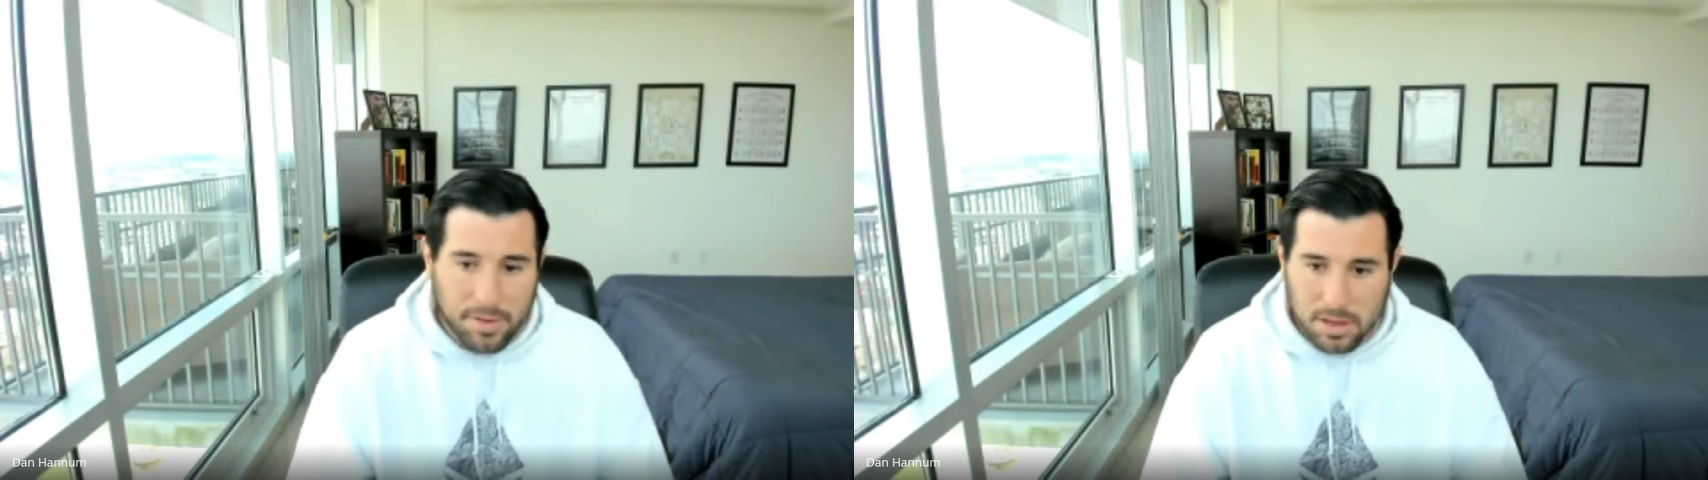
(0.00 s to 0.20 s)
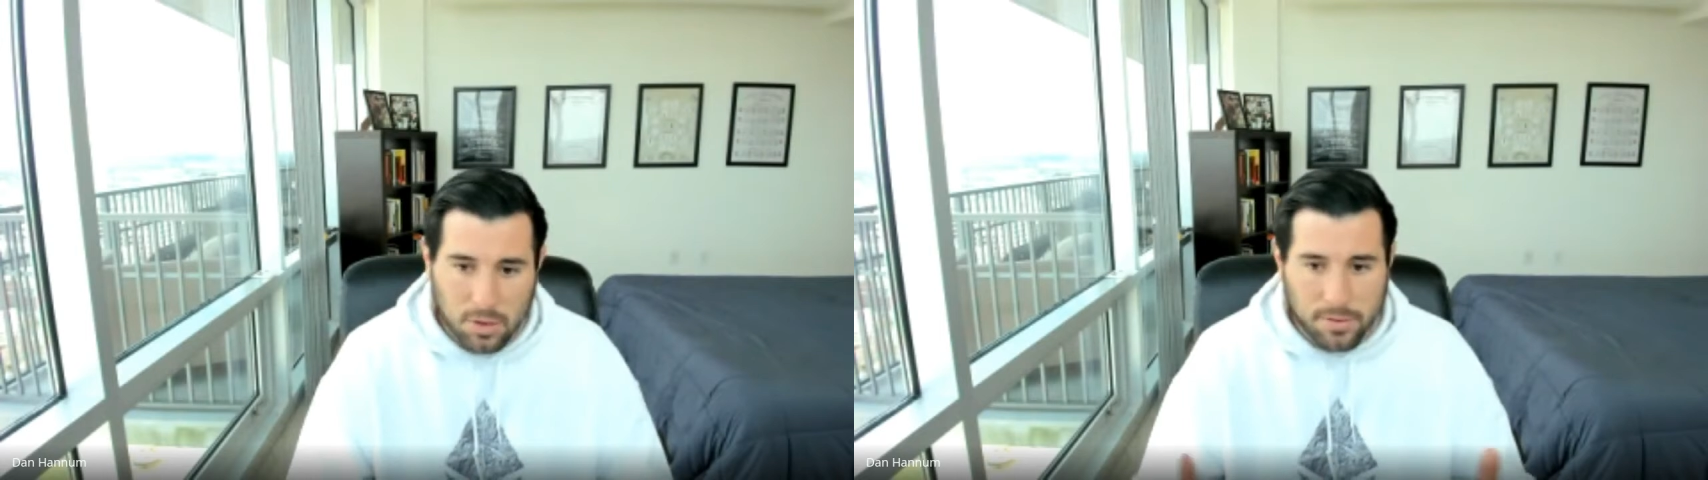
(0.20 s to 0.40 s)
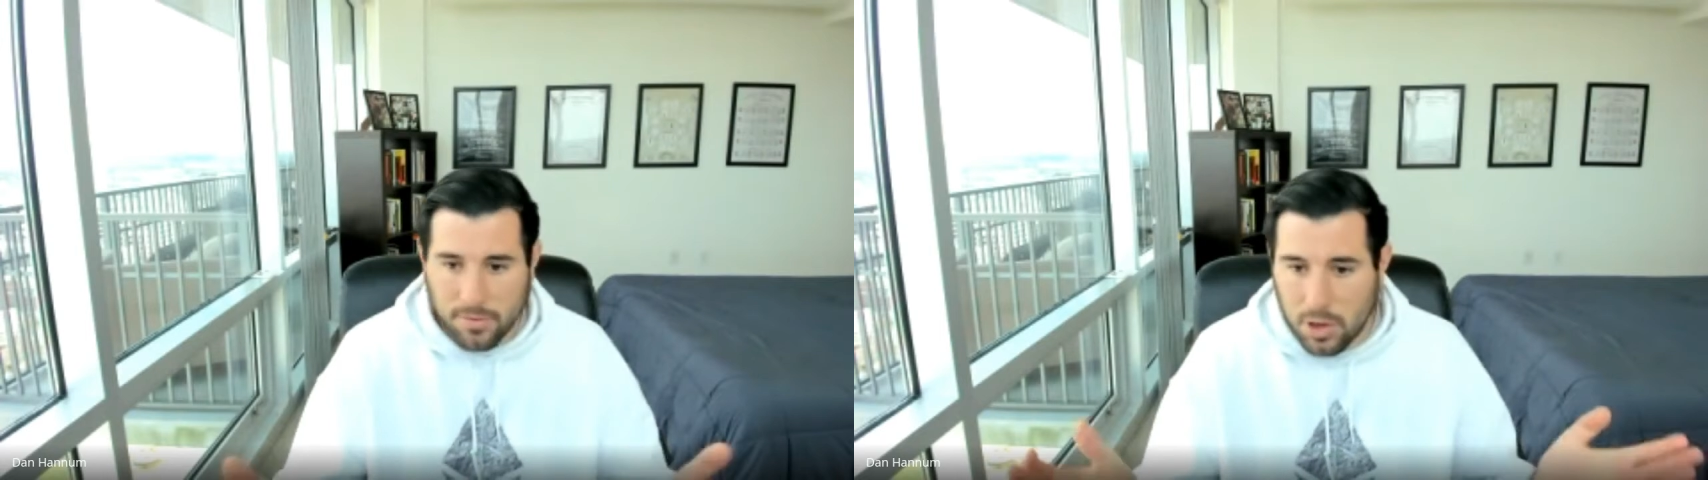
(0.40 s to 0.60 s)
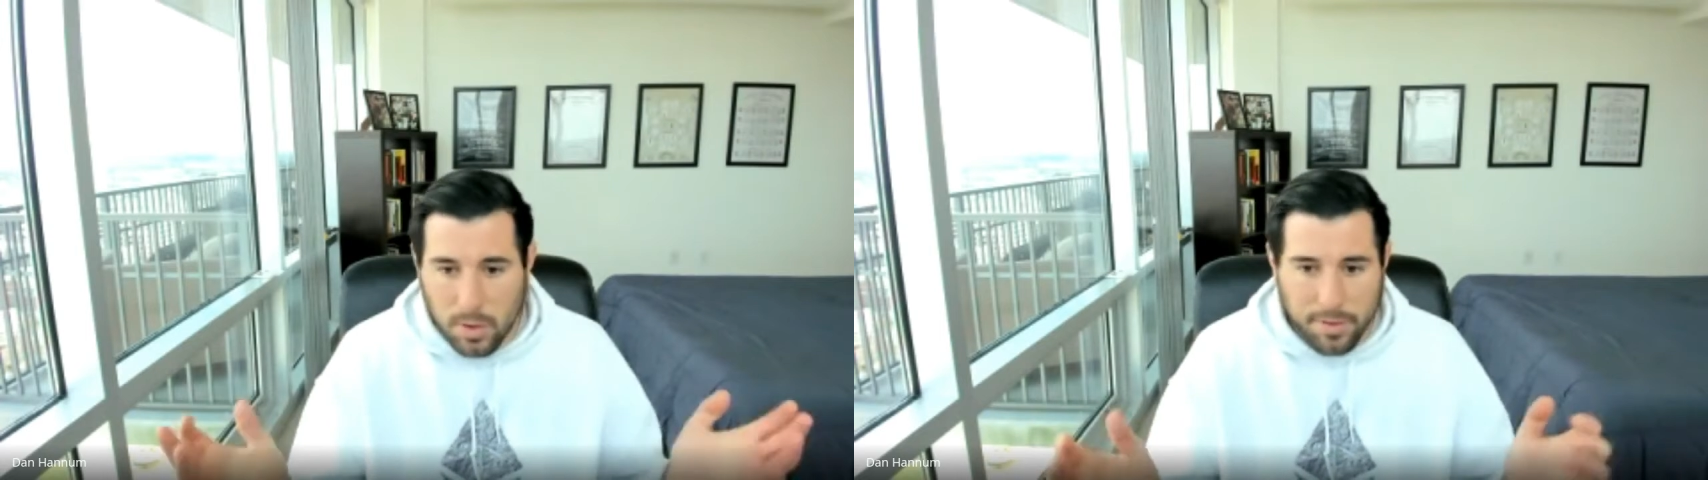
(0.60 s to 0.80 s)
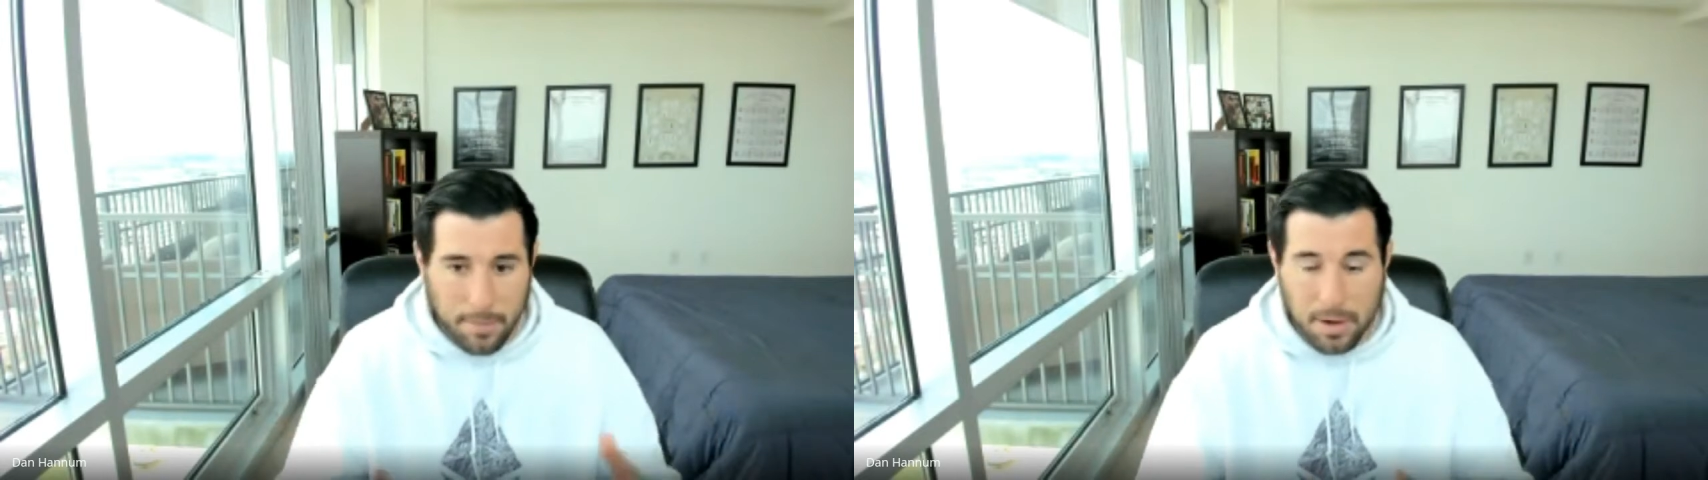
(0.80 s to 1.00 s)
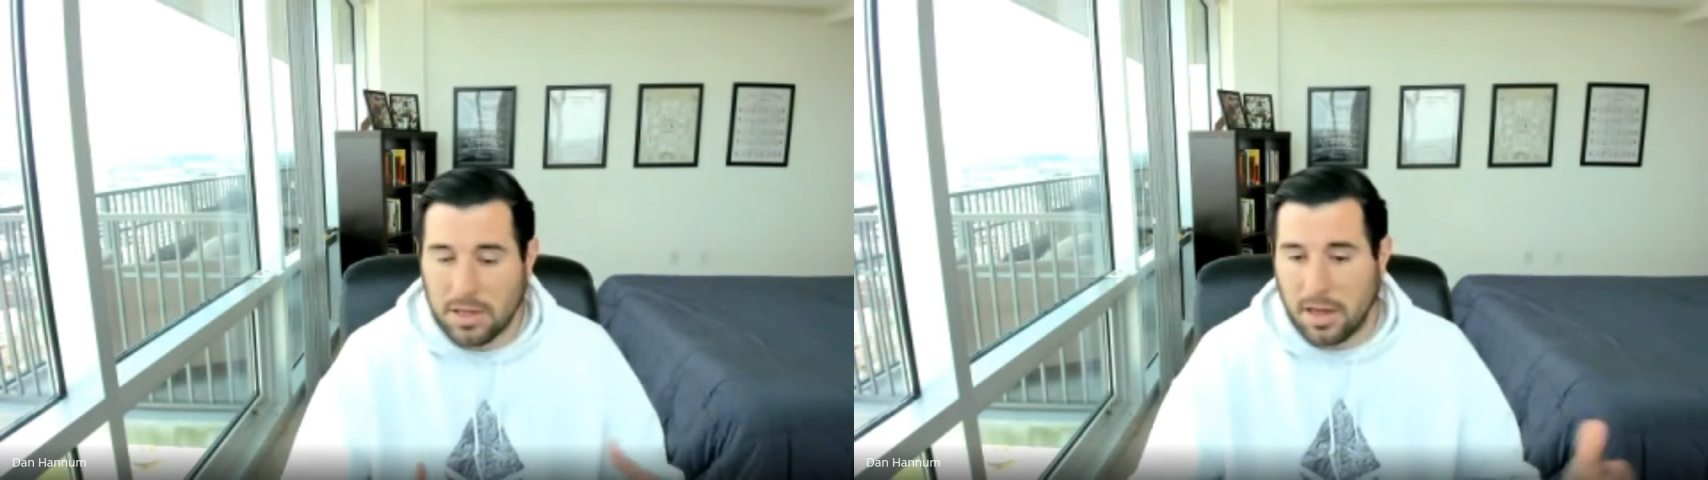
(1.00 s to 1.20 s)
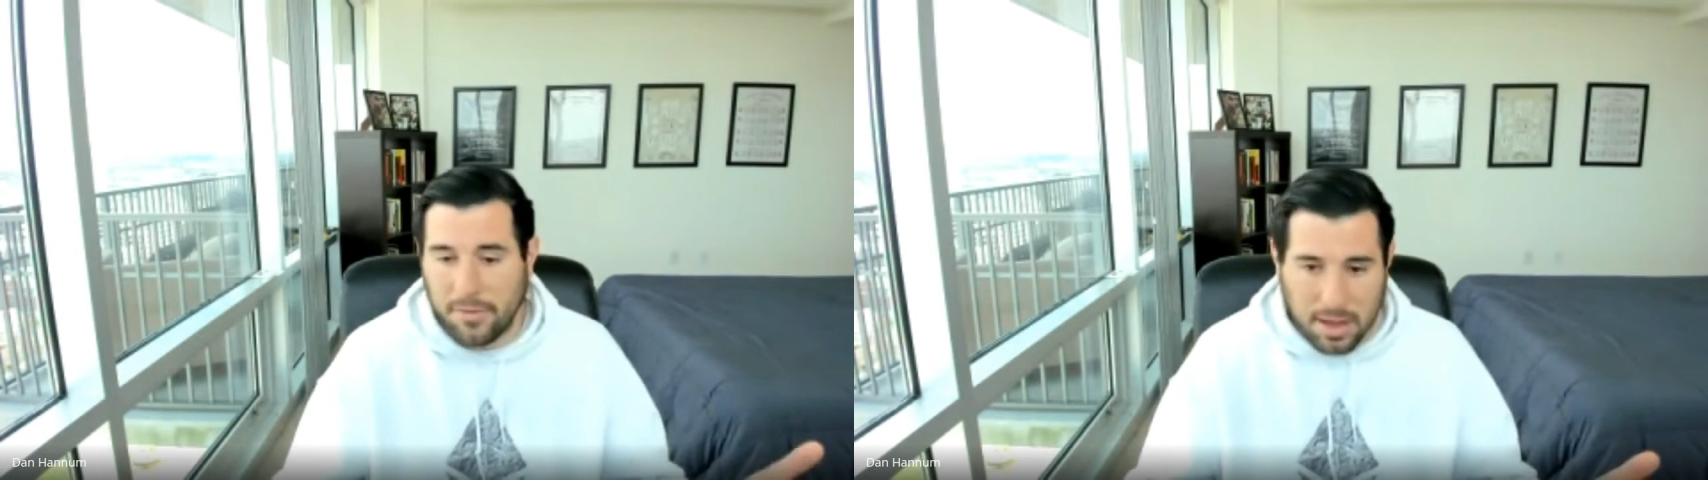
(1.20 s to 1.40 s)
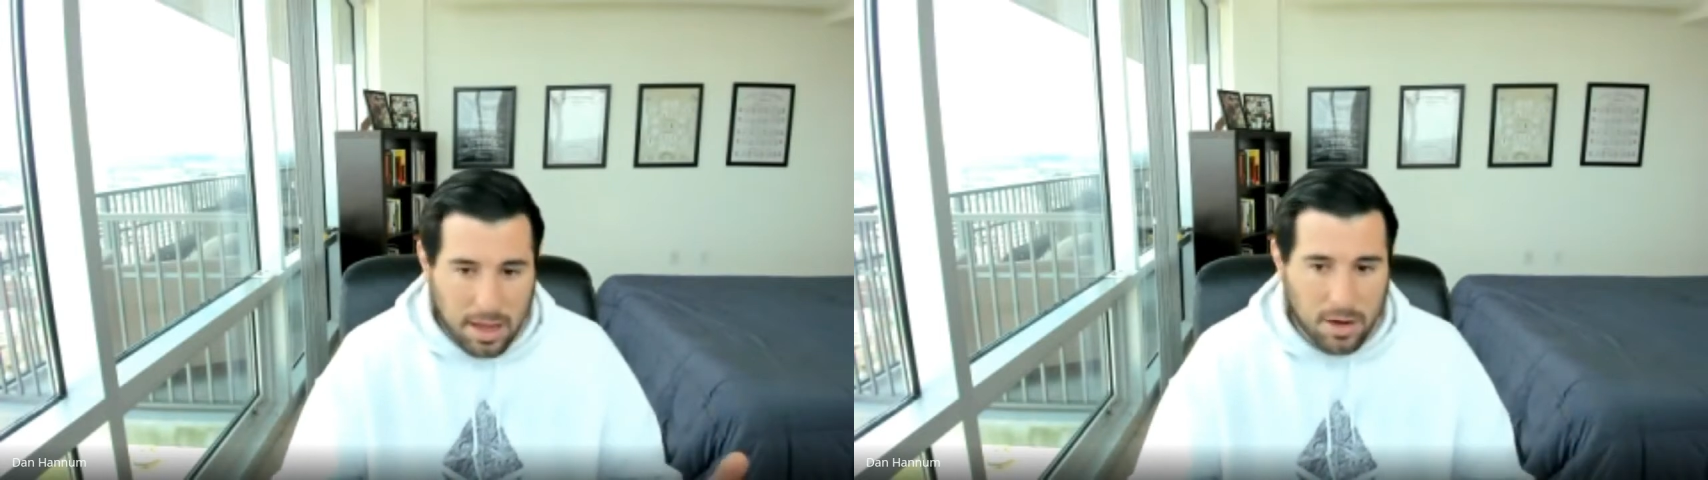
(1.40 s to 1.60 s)
I sold it for 2 ETH, I must have
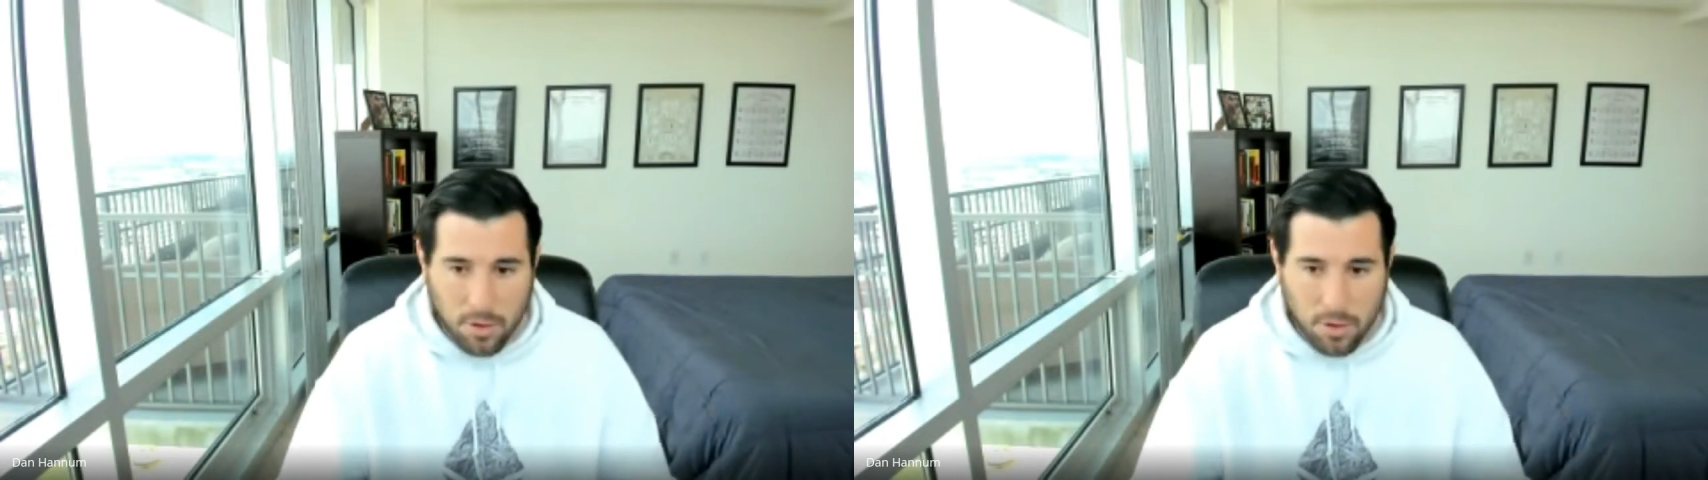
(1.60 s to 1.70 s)
a gain.